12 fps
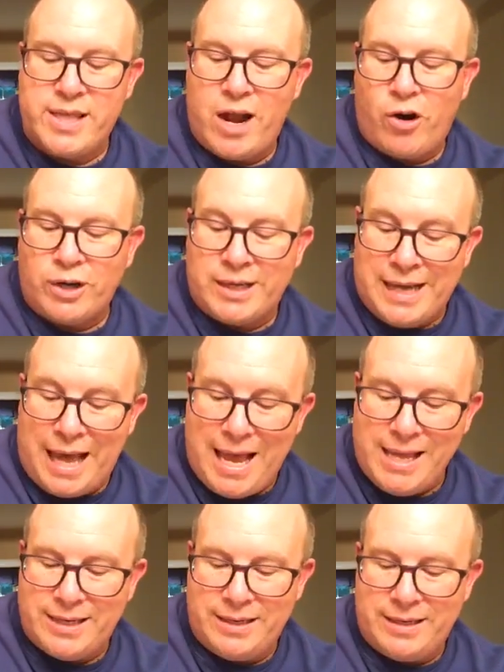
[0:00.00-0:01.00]
They are
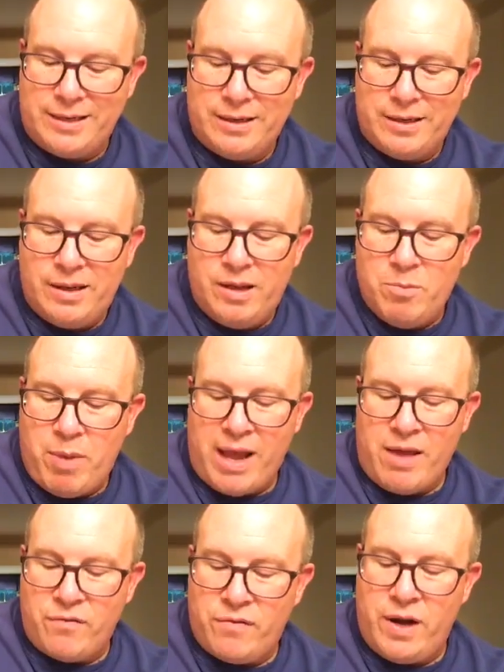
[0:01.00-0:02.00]
guided by
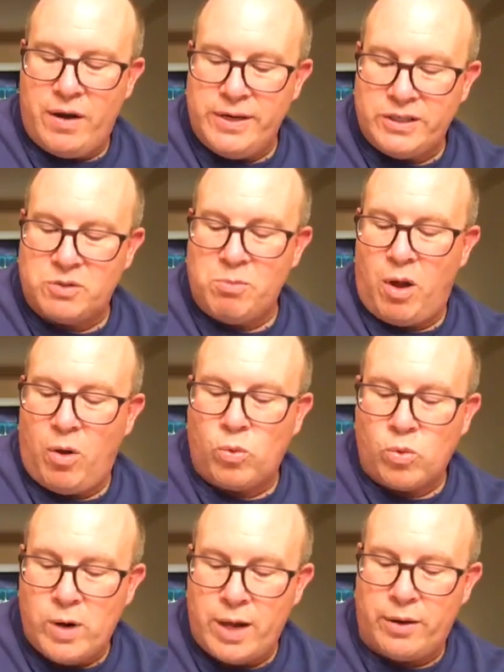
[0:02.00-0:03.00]
a very small
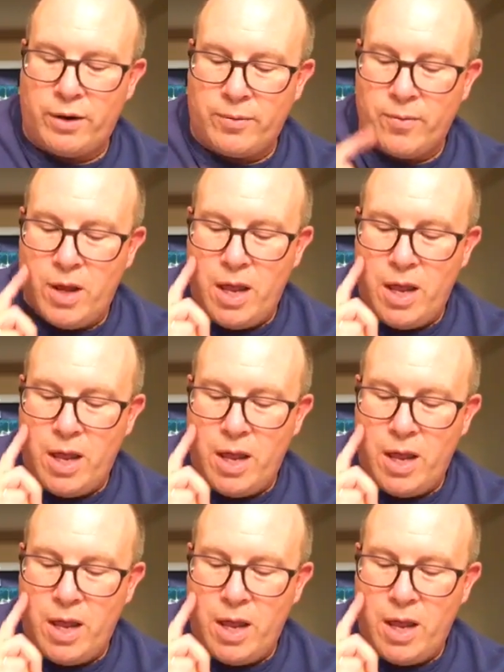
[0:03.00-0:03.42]
rudder.